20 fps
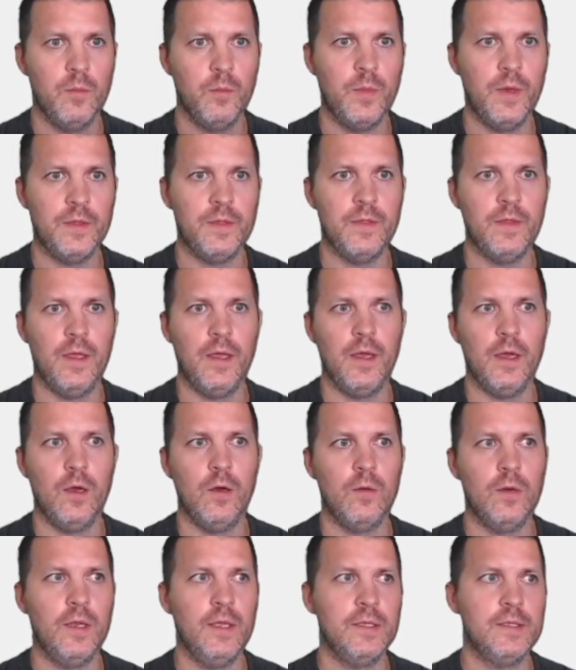but
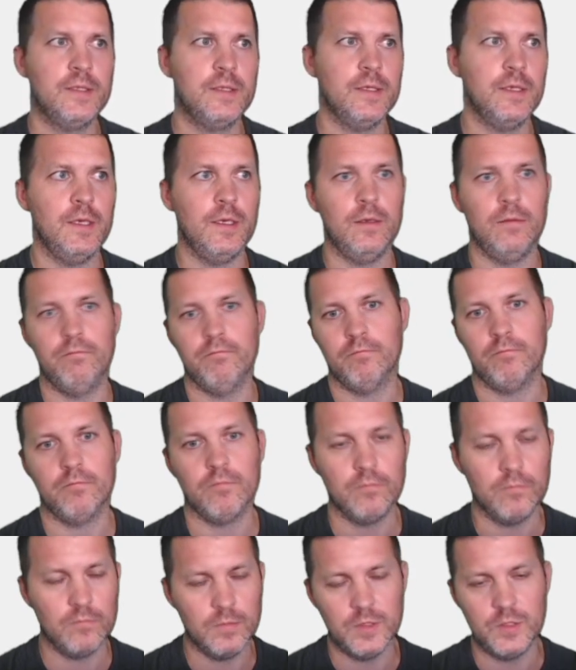now let's see
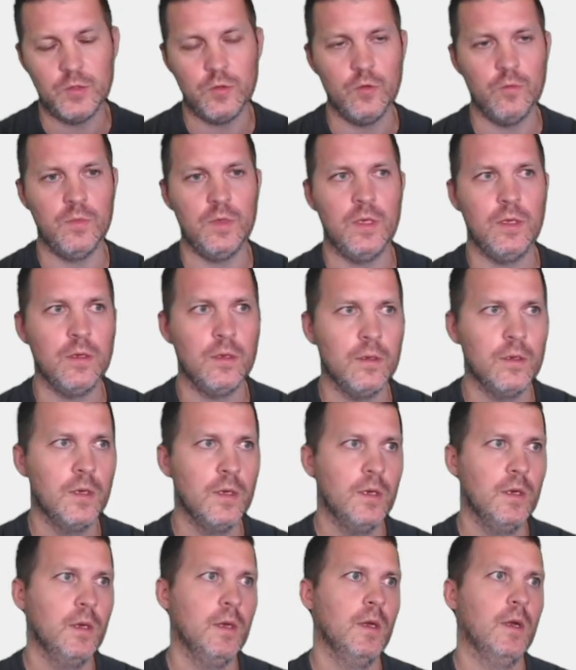assuming
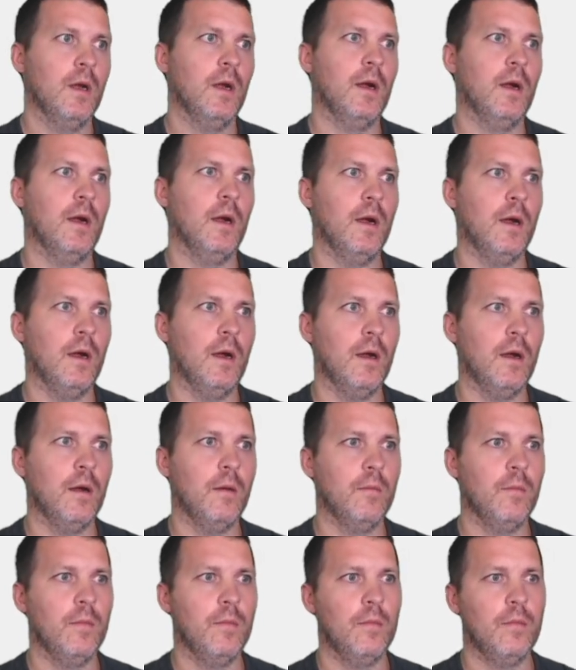
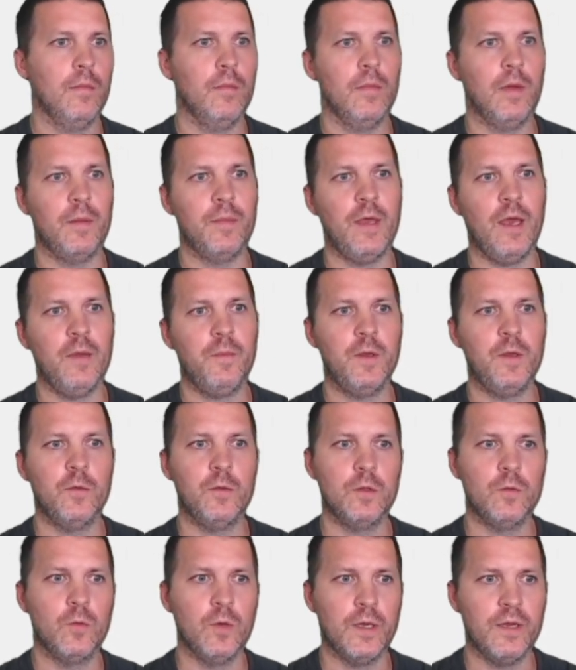um, i'm happy
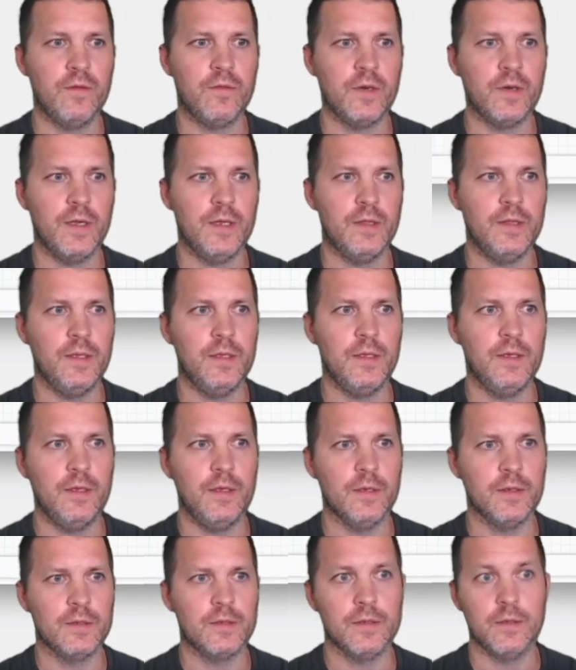with whatever i did
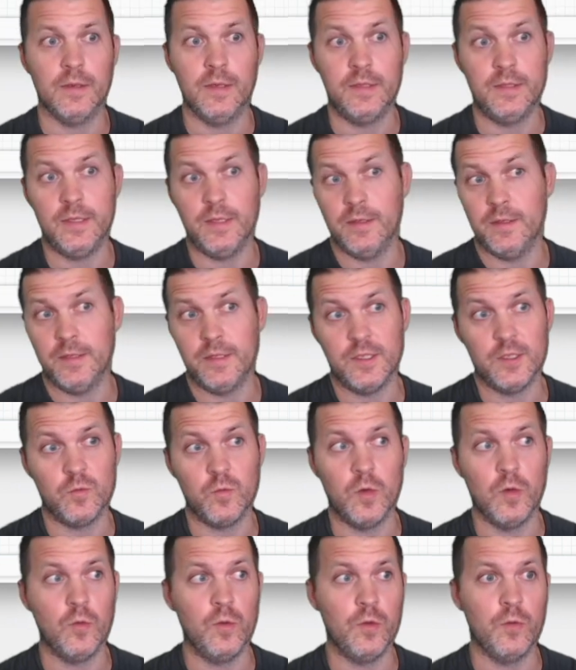here so let's say this is
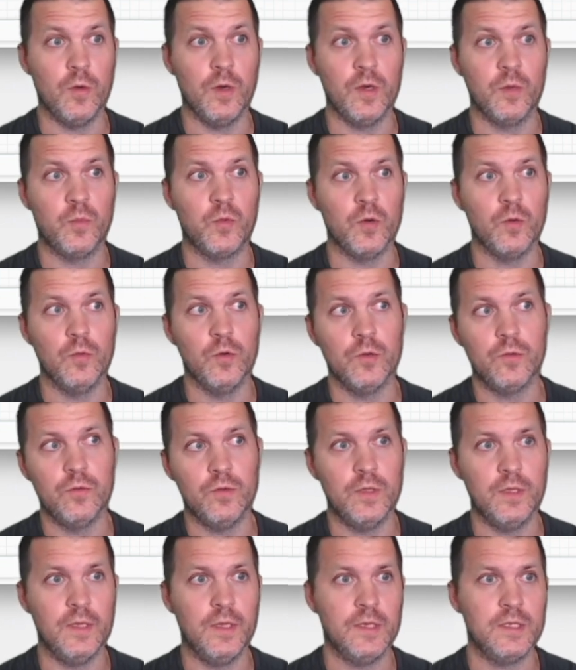what we want to promote to
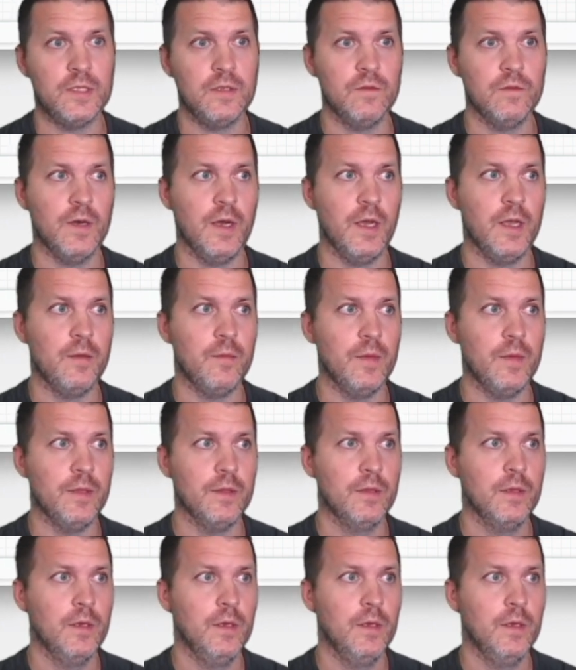the next environment